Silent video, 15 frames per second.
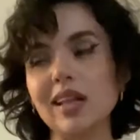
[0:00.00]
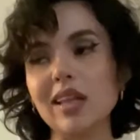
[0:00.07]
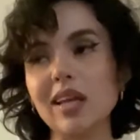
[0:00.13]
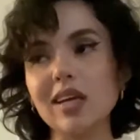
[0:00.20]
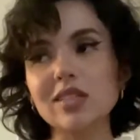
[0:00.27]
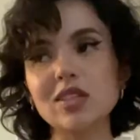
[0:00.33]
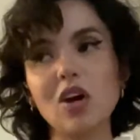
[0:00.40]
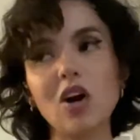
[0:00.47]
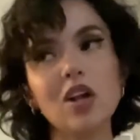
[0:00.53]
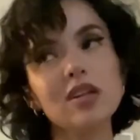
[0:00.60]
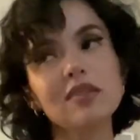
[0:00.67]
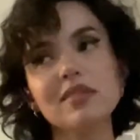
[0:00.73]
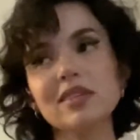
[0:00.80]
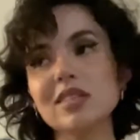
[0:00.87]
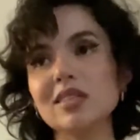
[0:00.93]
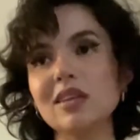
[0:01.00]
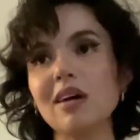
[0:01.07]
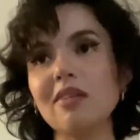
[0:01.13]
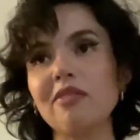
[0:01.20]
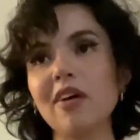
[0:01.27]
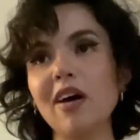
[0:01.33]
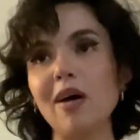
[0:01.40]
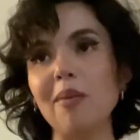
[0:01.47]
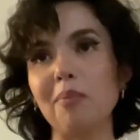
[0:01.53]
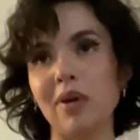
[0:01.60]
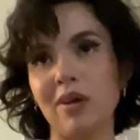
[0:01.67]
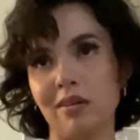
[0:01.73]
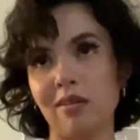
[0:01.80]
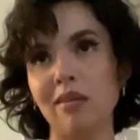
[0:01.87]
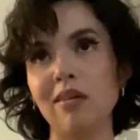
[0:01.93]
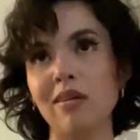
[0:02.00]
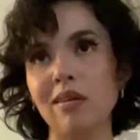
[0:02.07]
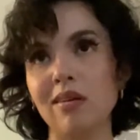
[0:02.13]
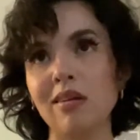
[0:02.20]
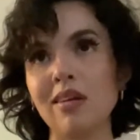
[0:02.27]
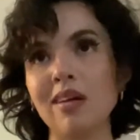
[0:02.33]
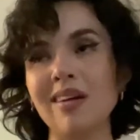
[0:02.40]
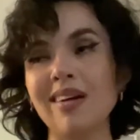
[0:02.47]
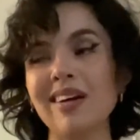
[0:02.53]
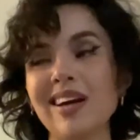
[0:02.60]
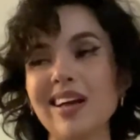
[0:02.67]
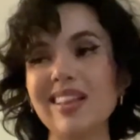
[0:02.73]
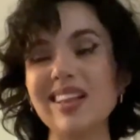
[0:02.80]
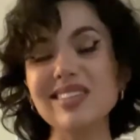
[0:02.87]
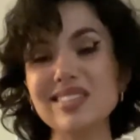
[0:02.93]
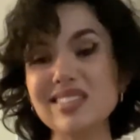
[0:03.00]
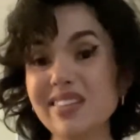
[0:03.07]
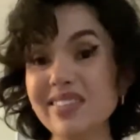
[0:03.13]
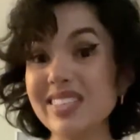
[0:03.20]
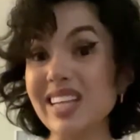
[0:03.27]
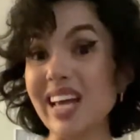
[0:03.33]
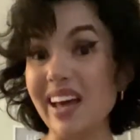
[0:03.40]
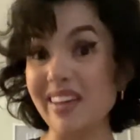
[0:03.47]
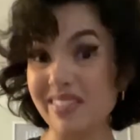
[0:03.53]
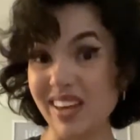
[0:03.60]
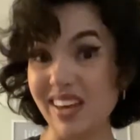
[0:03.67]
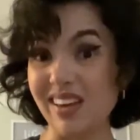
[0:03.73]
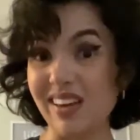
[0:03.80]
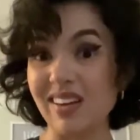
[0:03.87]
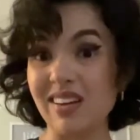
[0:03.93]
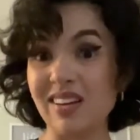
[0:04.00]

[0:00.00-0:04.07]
lugged all of the stuff up. That stuff is heavy.